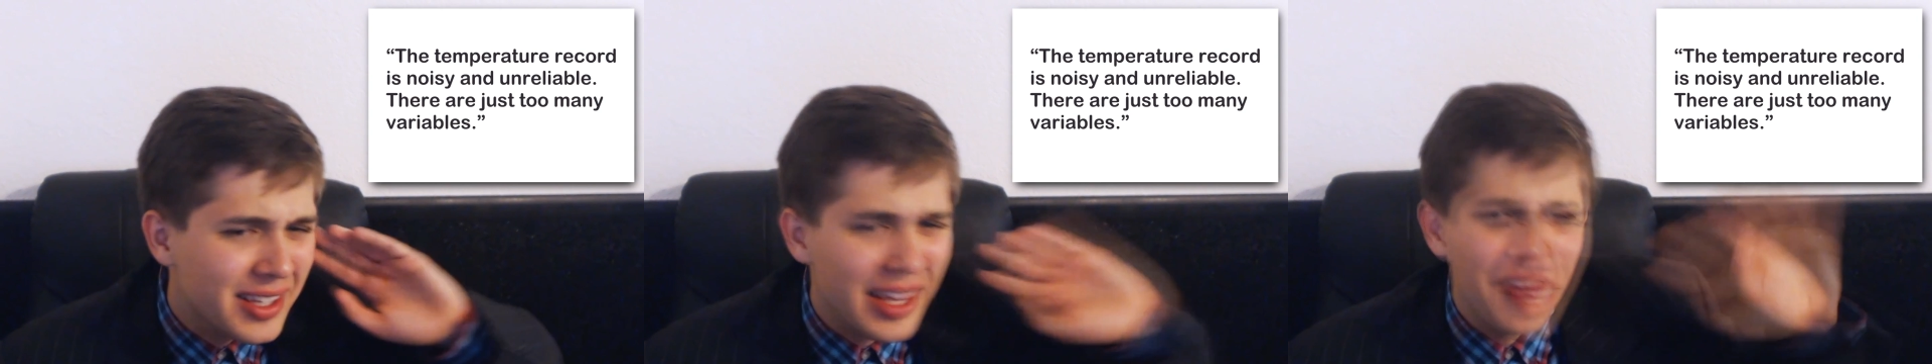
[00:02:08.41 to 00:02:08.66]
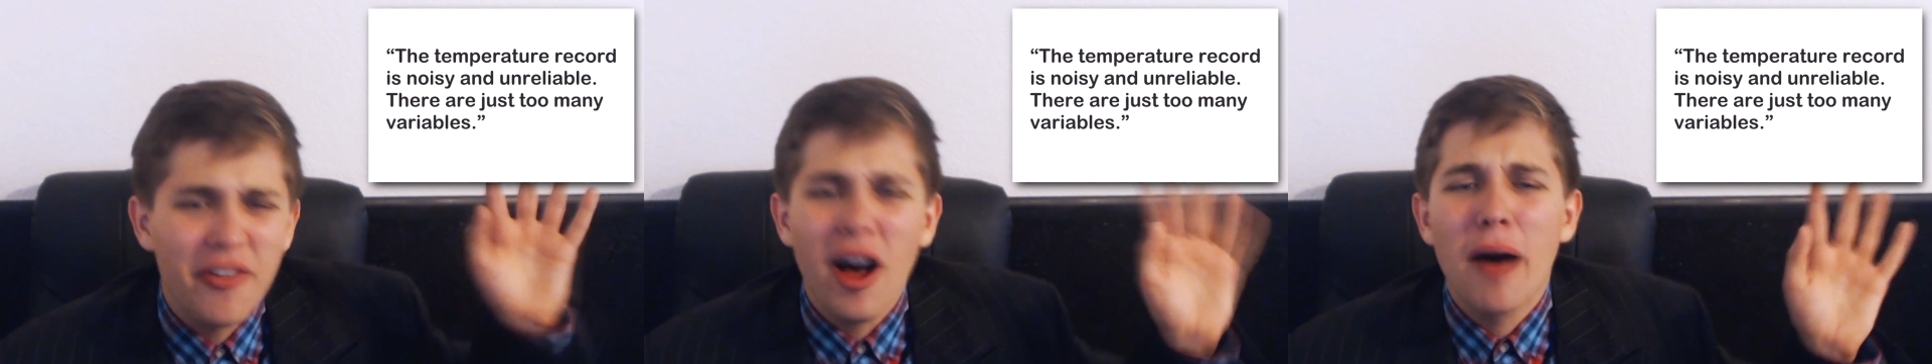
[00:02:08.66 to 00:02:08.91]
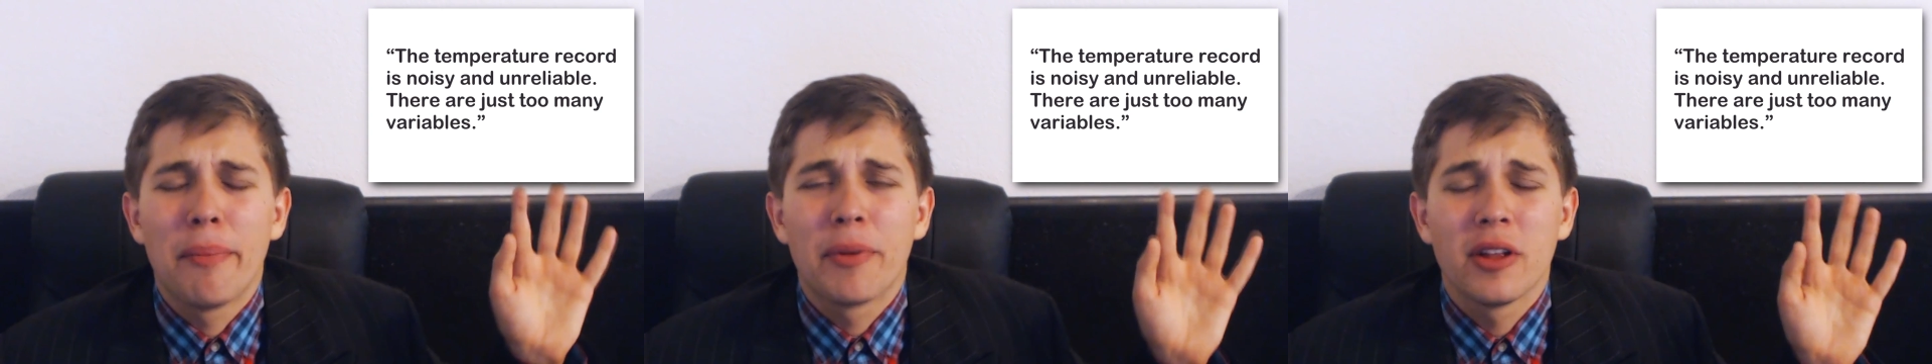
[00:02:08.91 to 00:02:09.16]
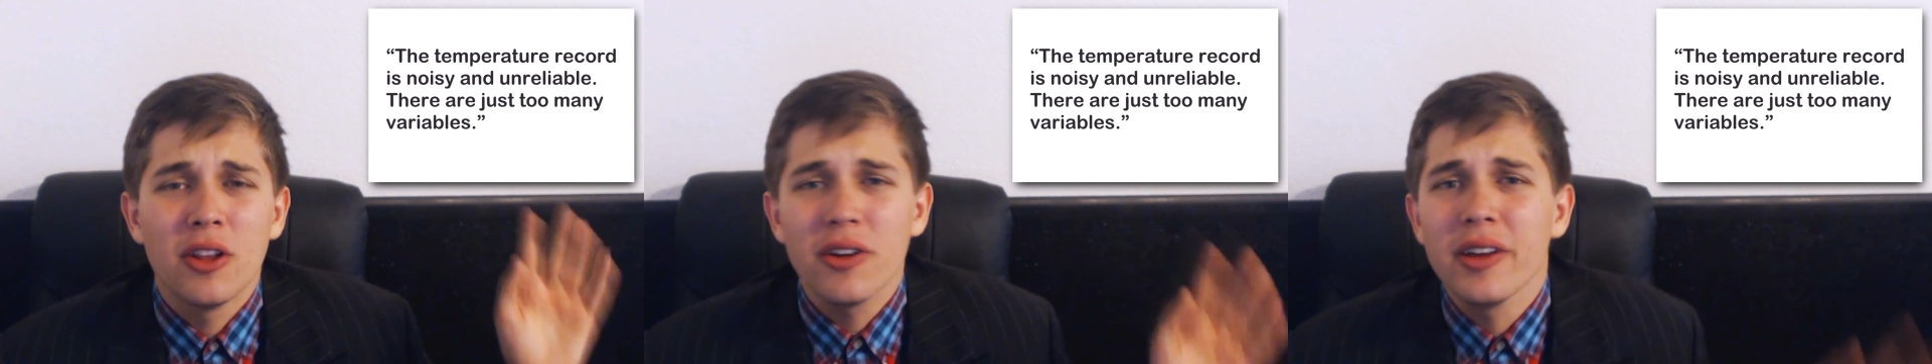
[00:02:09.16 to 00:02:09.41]
give up
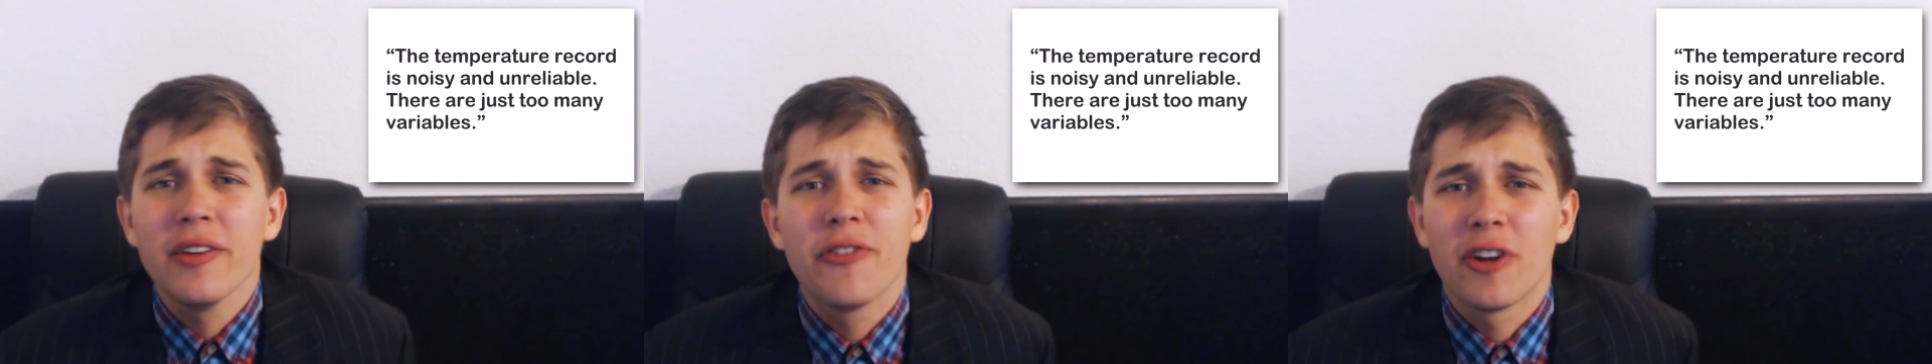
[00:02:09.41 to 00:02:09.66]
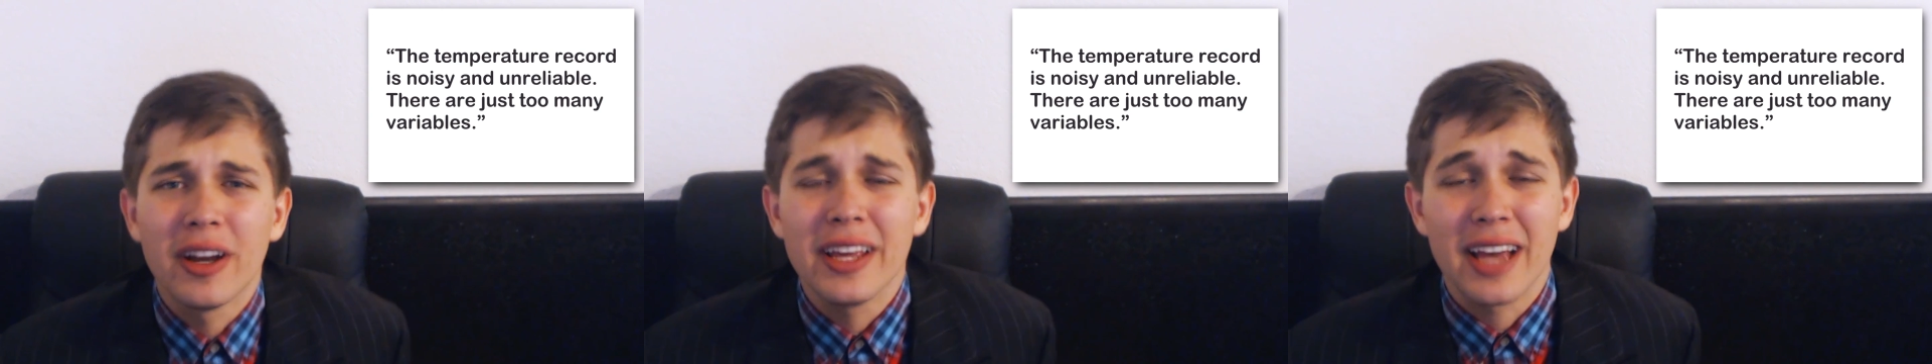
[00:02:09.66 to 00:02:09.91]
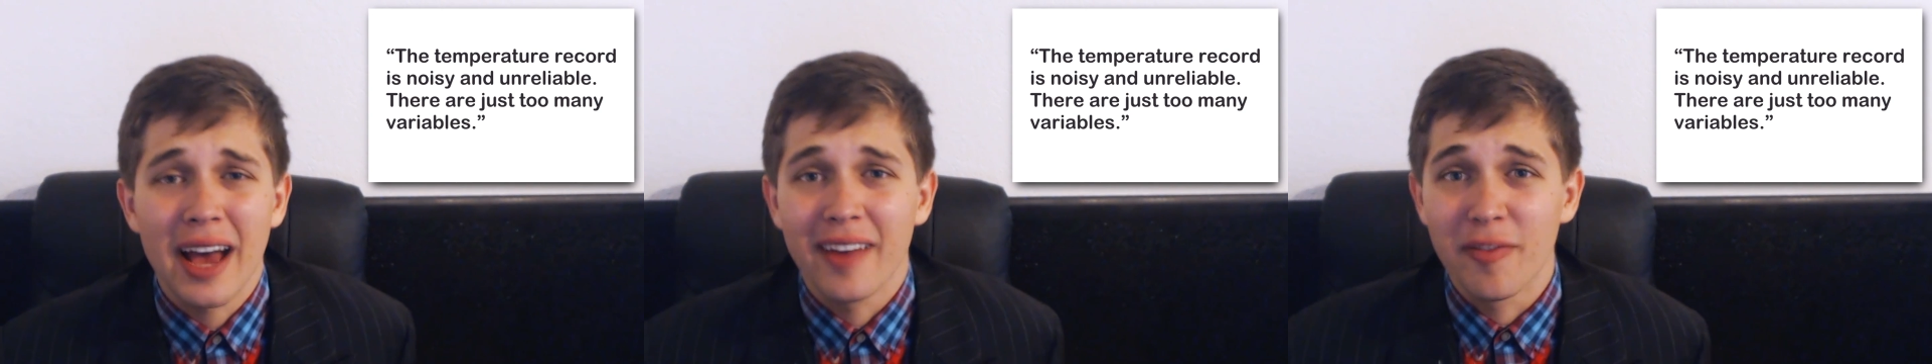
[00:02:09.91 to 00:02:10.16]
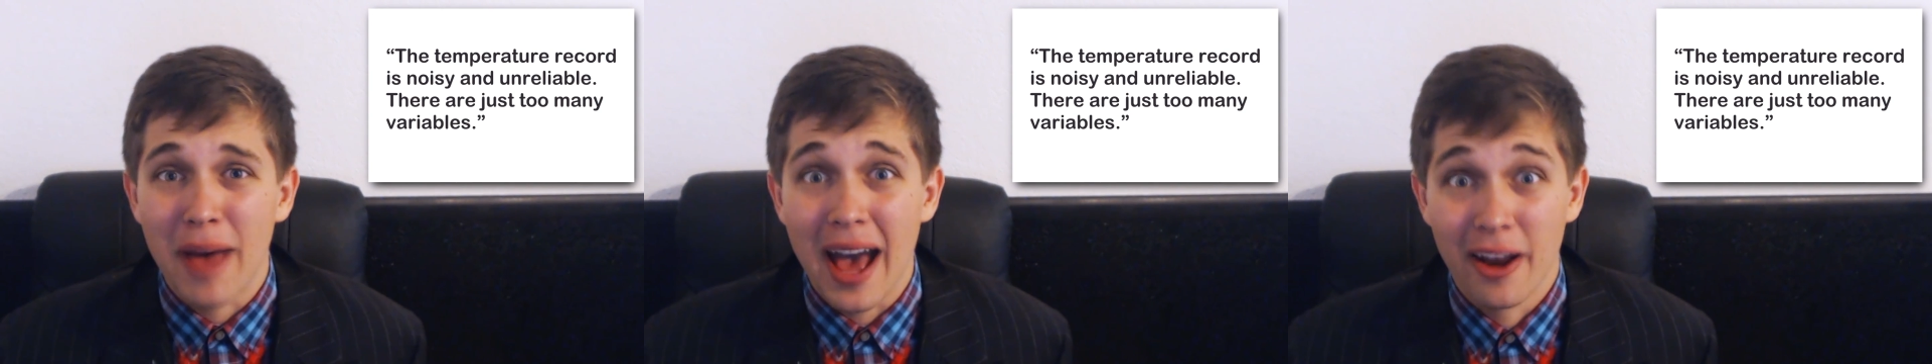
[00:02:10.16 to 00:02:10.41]
looking for any kind
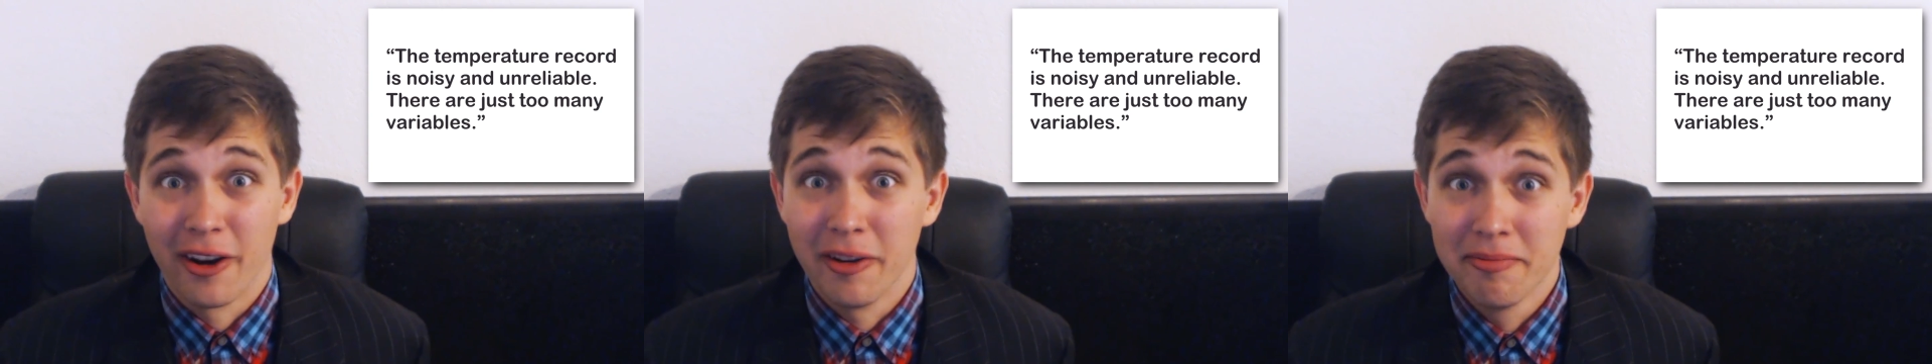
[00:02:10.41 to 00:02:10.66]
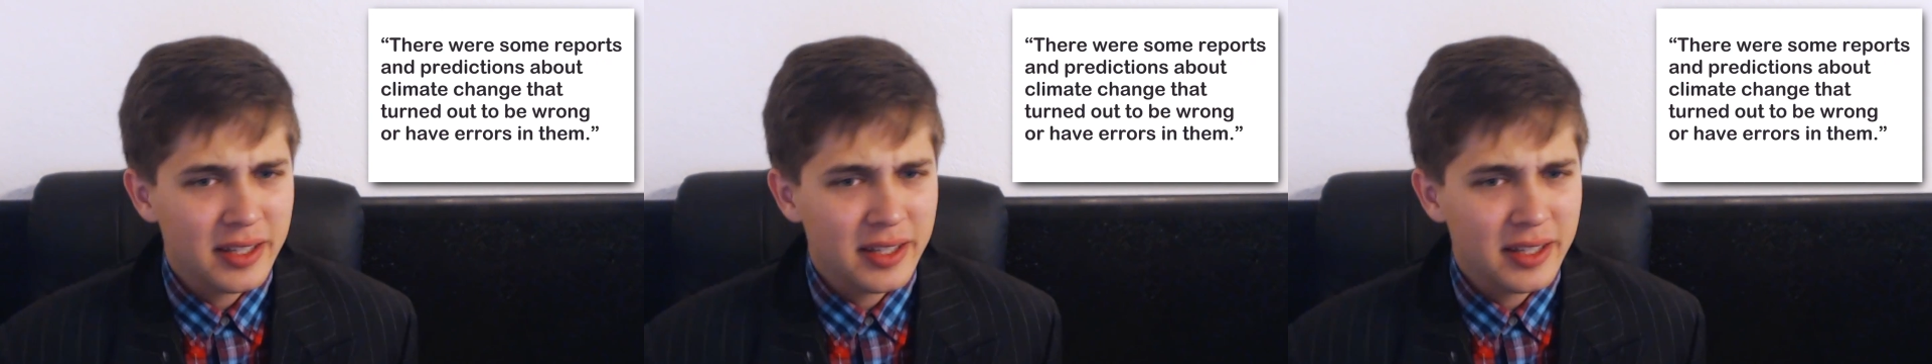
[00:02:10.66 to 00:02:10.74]
of pattern.